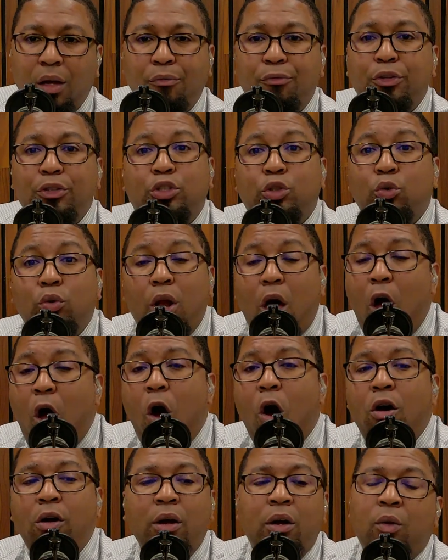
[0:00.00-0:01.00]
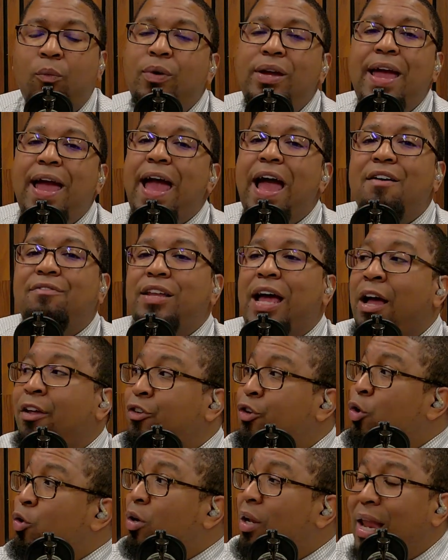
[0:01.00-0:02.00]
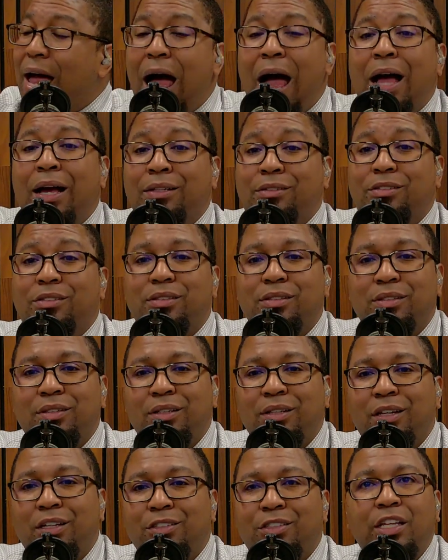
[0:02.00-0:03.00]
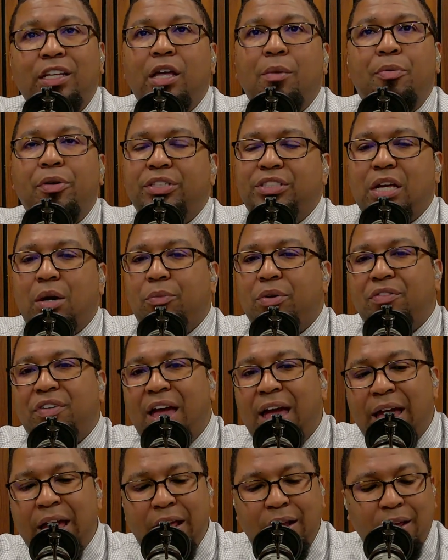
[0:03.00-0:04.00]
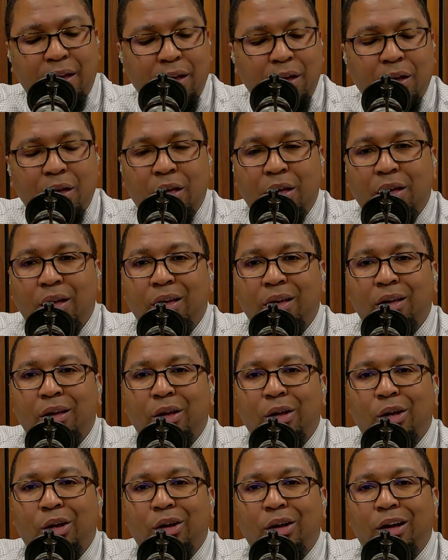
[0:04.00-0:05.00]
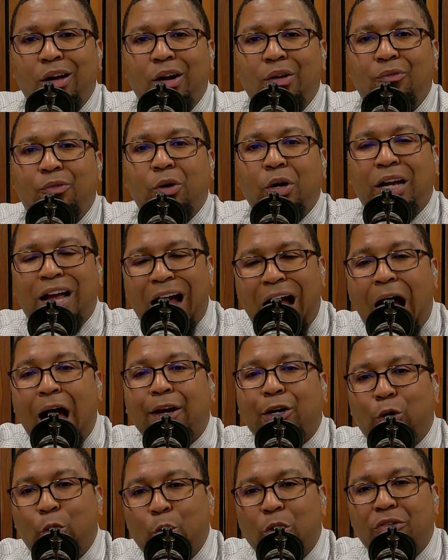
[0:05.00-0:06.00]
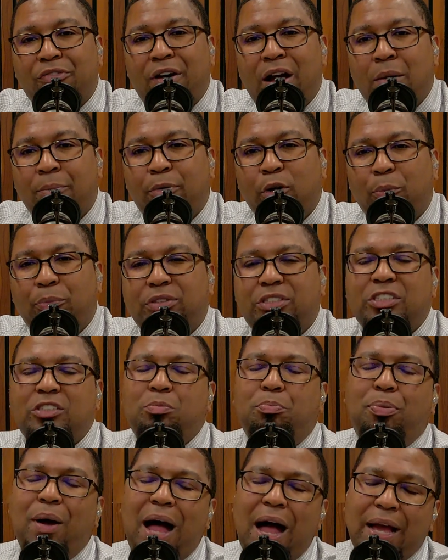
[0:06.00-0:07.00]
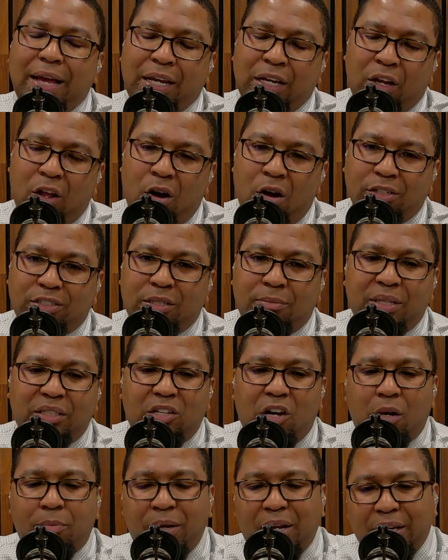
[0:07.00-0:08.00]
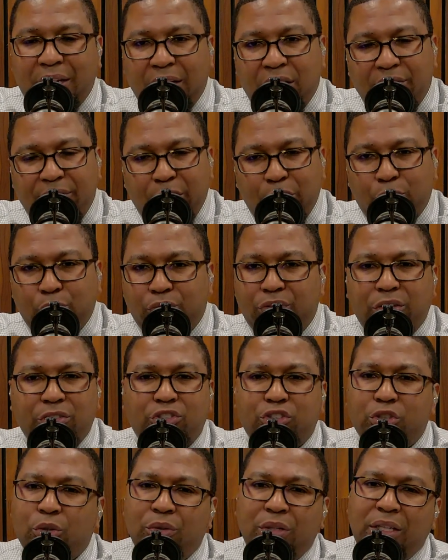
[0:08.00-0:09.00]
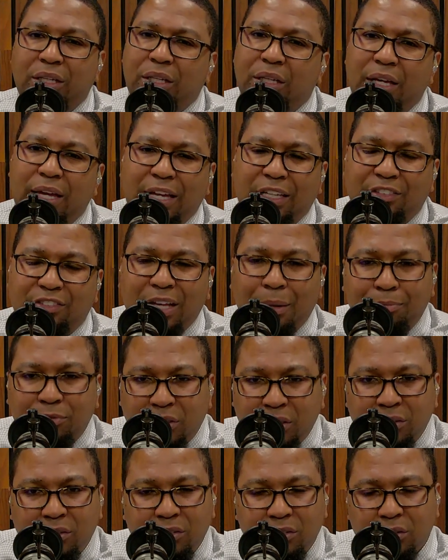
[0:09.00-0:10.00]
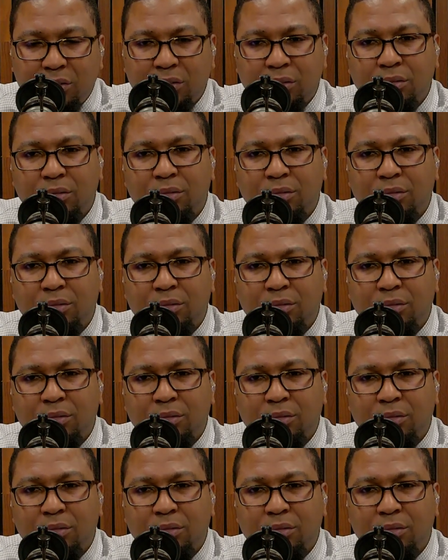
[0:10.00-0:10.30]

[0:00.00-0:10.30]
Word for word: for too long, we have not utilized the liberties that we've had for God glorifying purposes by and large. I'm not talking about individuals, There are certainly exceptions.